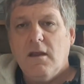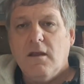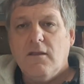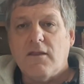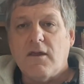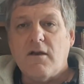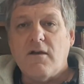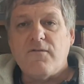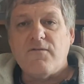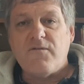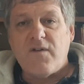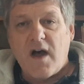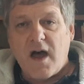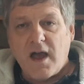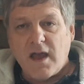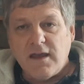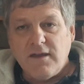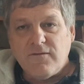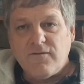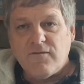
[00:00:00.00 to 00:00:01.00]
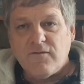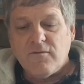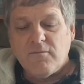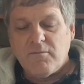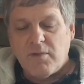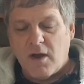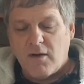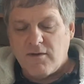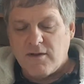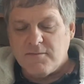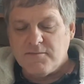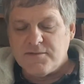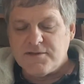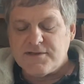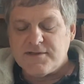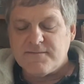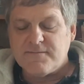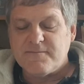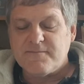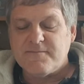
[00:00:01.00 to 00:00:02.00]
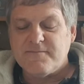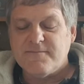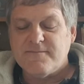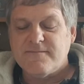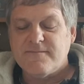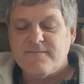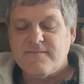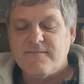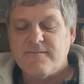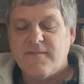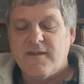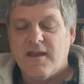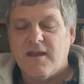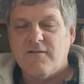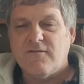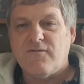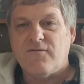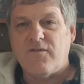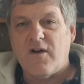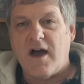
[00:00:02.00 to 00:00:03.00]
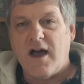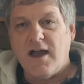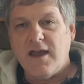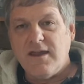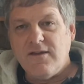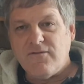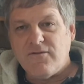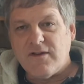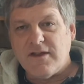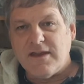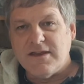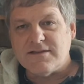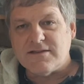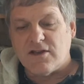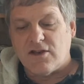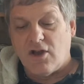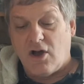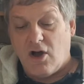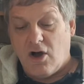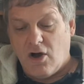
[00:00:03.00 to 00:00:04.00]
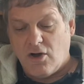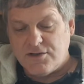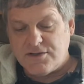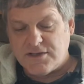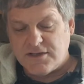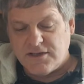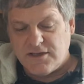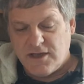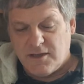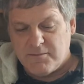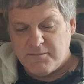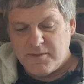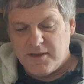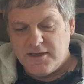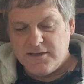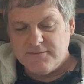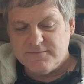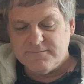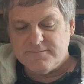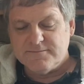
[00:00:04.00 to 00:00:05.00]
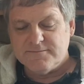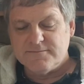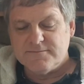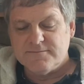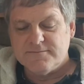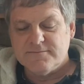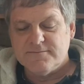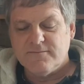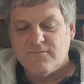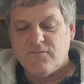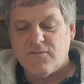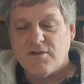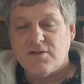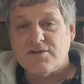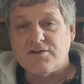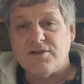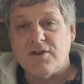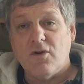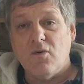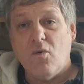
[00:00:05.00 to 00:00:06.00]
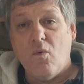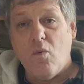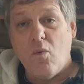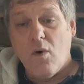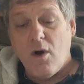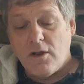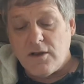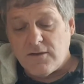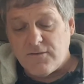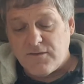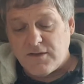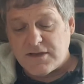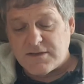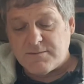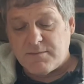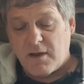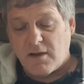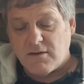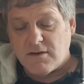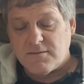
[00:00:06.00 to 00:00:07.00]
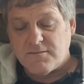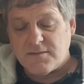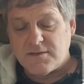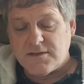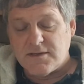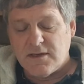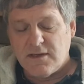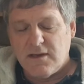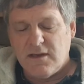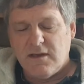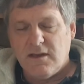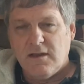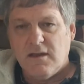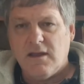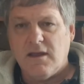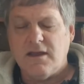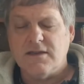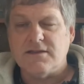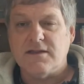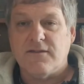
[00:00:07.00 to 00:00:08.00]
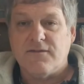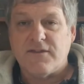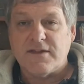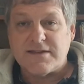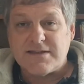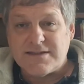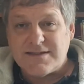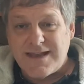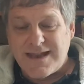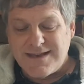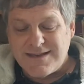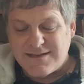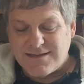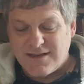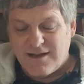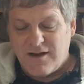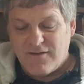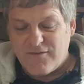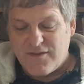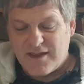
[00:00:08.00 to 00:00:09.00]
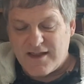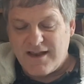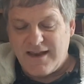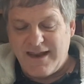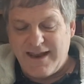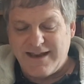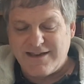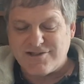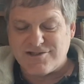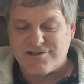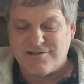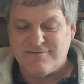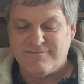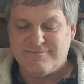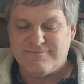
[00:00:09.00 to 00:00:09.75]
There are 5 poems. 5 is an odd number, so one of these poems is at the center of the collection.